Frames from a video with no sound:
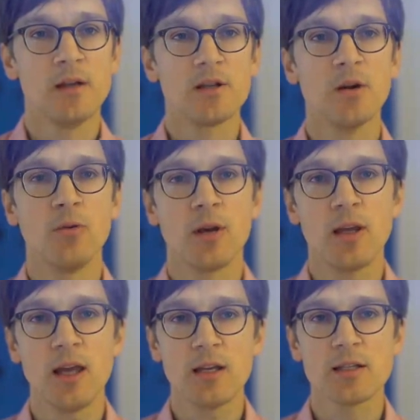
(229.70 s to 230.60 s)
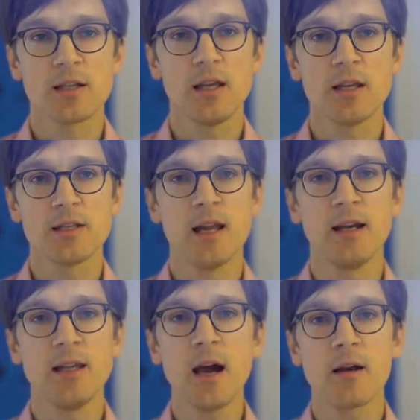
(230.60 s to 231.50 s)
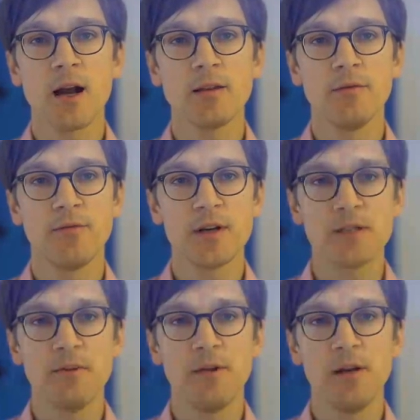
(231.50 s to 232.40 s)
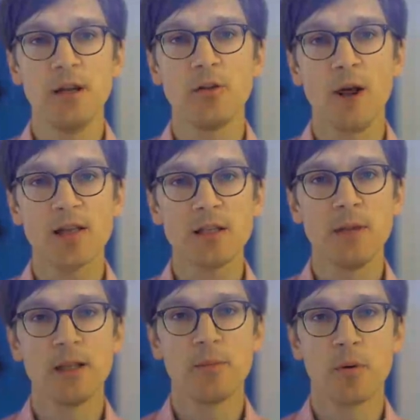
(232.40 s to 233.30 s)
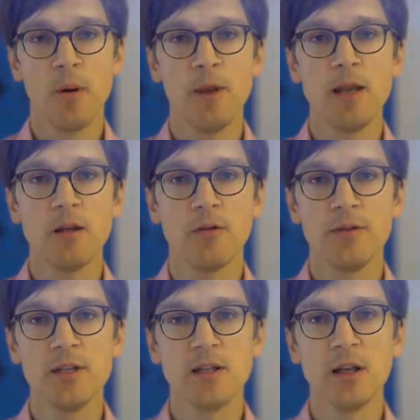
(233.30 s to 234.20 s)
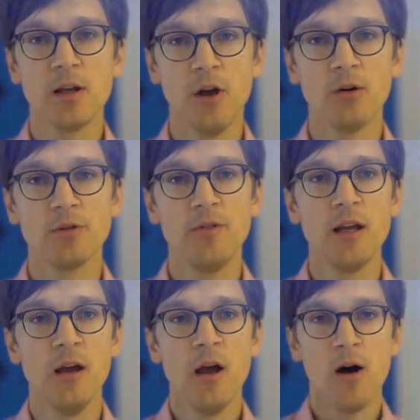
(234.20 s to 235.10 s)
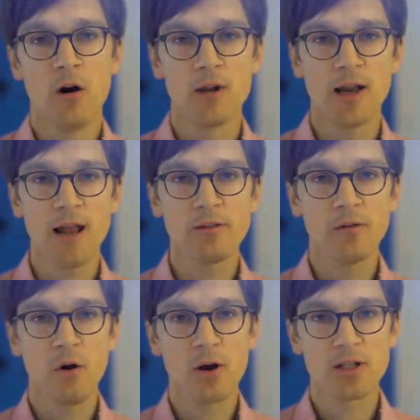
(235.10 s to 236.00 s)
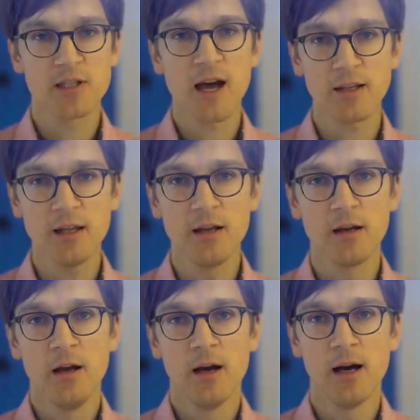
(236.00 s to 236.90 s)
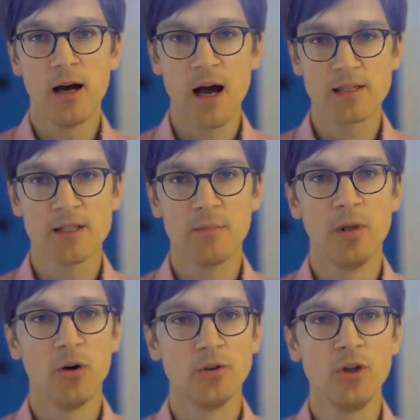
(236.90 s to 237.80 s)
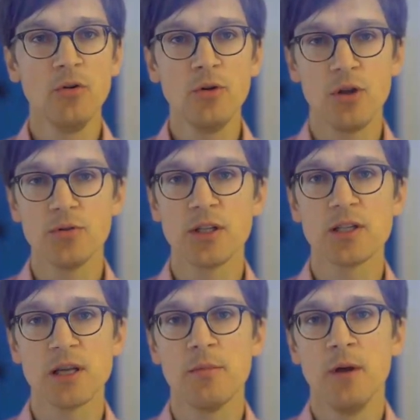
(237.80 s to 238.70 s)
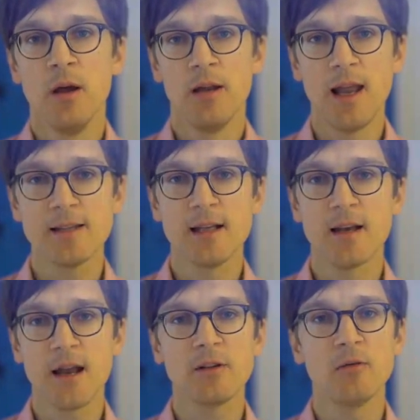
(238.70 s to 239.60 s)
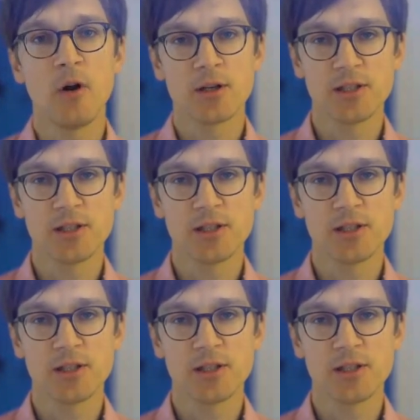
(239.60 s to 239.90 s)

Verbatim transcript: So here is, here's the idea, right? First we will need to estimate the probability of visiting node v on a random walk starting uh, at some node u using some, let's say, random walk